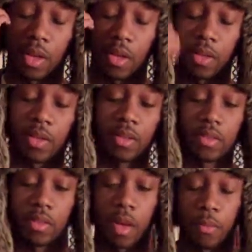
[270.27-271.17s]

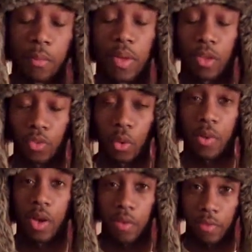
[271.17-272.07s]
it's a
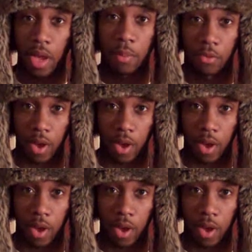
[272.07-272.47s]
story of time